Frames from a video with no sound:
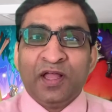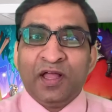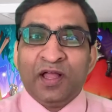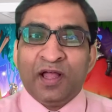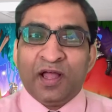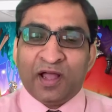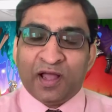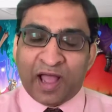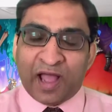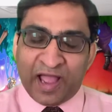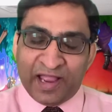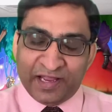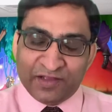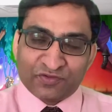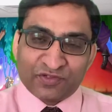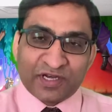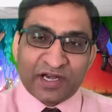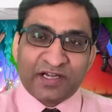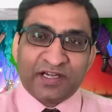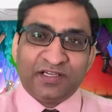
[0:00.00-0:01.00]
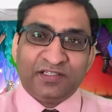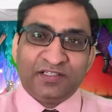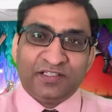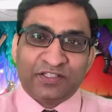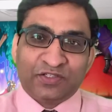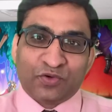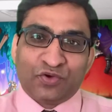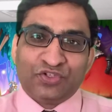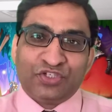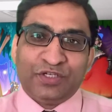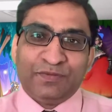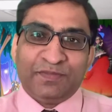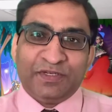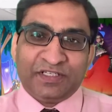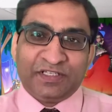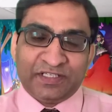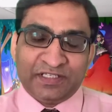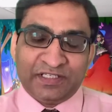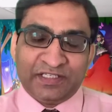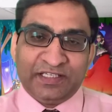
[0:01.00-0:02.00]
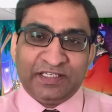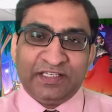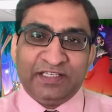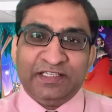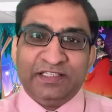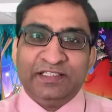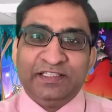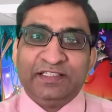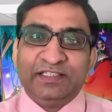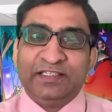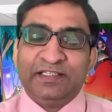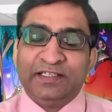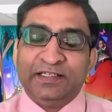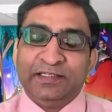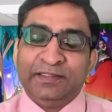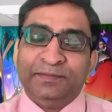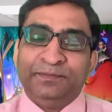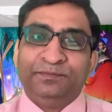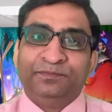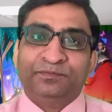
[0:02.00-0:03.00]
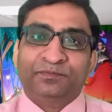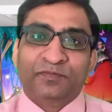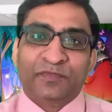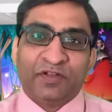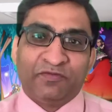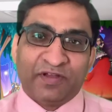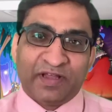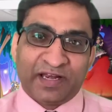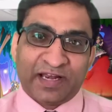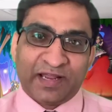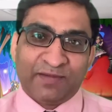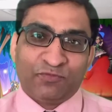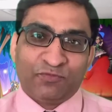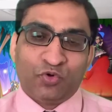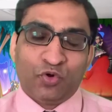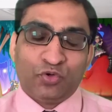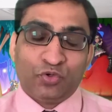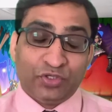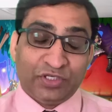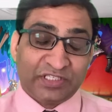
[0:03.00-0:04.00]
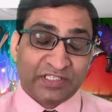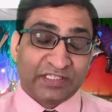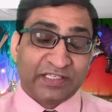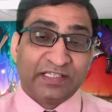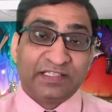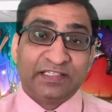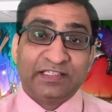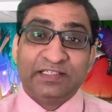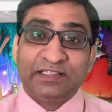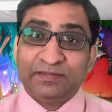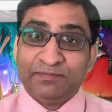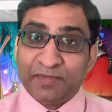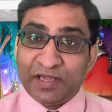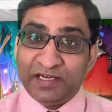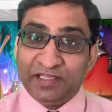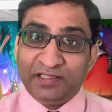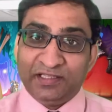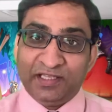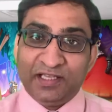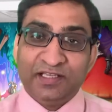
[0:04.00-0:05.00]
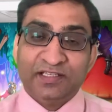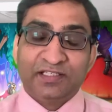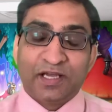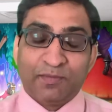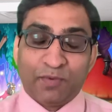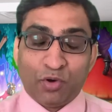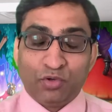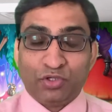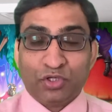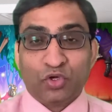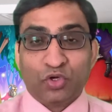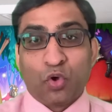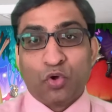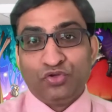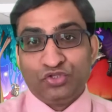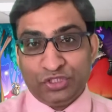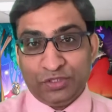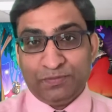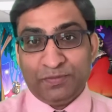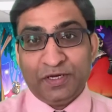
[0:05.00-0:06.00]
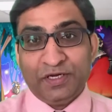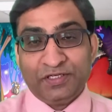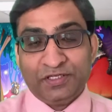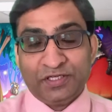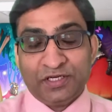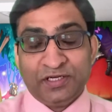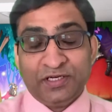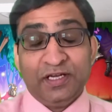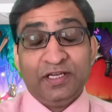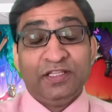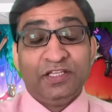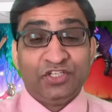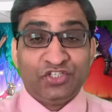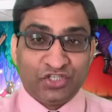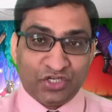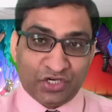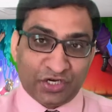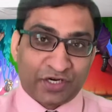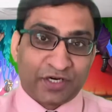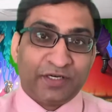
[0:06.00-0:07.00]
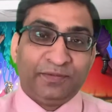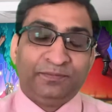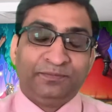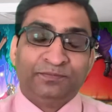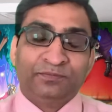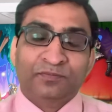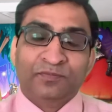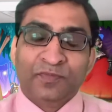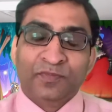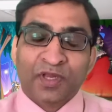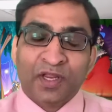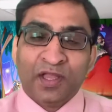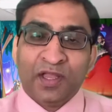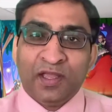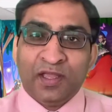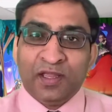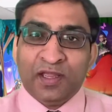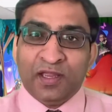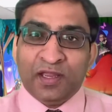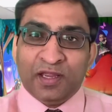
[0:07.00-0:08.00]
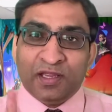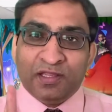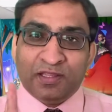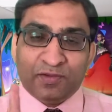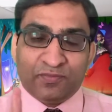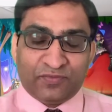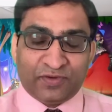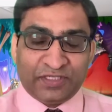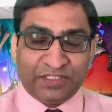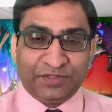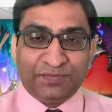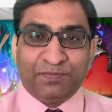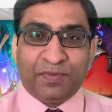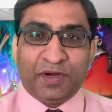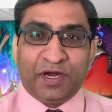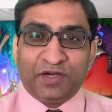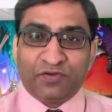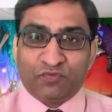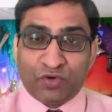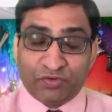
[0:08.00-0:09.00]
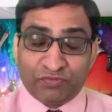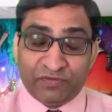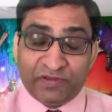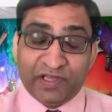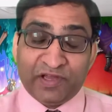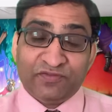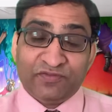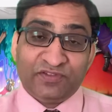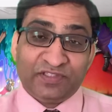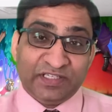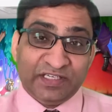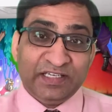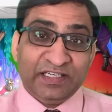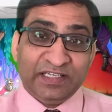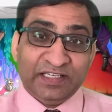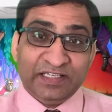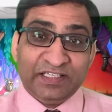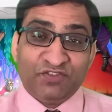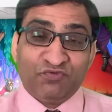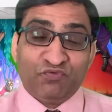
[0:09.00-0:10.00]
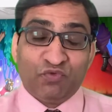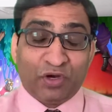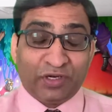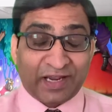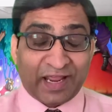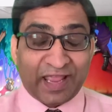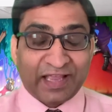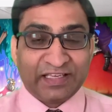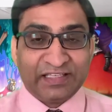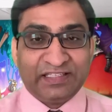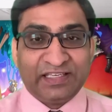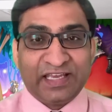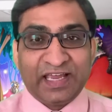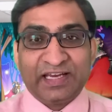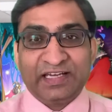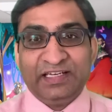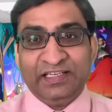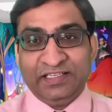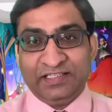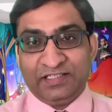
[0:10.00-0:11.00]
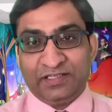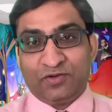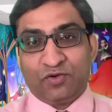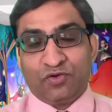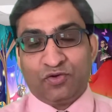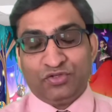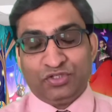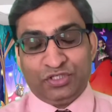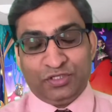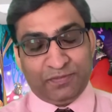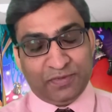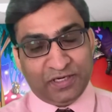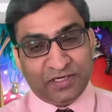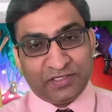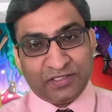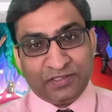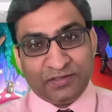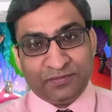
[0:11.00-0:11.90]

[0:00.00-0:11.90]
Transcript: I have started this constipation series where I am going to discuss many things about the constipation in the children. In the first part what we have seen is what exactly is the constipation.